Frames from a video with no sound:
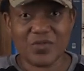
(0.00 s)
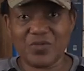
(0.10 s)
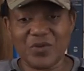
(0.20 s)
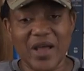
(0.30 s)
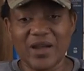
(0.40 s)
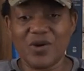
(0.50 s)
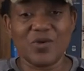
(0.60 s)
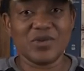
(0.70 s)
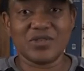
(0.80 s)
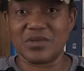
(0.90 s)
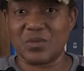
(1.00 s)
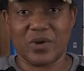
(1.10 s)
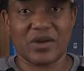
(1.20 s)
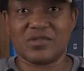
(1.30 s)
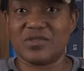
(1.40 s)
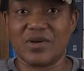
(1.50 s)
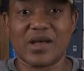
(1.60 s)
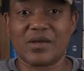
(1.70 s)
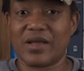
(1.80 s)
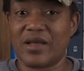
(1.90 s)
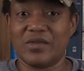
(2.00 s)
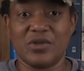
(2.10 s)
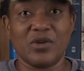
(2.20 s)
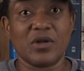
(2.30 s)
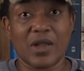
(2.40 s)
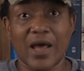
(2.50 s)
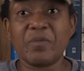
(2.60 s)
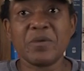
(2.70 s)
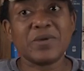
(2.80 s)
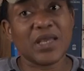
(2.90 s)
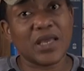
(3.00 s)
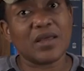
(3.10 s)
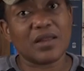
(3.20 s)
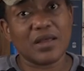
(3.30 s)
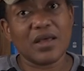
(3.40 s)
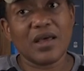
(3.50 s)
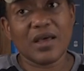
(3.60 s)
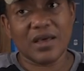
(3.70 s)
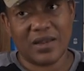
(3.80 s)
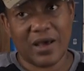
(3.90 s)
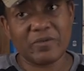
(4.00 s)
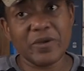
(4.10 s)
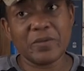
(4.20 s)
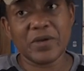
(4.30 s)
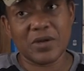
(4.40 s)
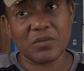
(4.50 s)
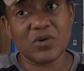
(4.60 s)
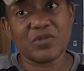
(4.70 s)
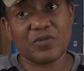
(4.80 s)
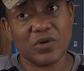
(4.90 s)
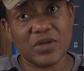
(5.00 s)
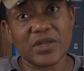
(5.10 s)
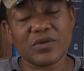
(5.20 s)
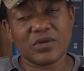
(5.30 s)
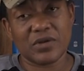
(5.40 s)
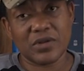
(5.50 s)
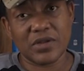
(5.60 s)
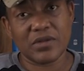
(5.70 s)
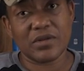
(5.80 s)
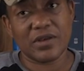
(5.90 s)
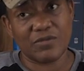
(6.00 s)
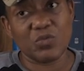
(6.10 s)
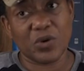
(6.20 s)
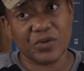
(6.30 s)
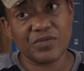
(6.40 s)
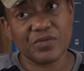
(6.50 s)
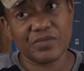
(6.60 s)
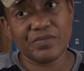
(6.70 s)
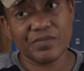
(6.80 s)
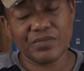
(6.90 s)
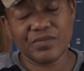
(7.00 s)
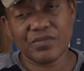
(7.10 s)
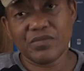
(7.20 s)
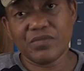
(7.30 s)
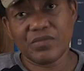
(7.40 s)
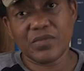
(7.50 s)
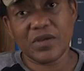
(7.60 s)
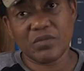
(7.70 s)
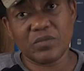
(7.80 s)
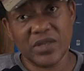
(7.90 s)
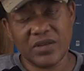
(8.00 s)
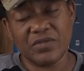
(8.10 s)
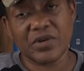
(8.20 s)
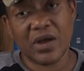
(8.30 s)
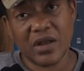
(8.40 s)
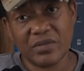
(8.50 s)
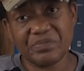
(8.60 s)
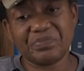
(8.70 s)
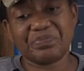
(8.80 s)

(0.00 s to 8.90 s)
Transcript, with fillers: for not going somewhere. So, I, you know, a lot of people did. A lot of people end up going to Fort Leonard, Leavenworth. They, believe it or not,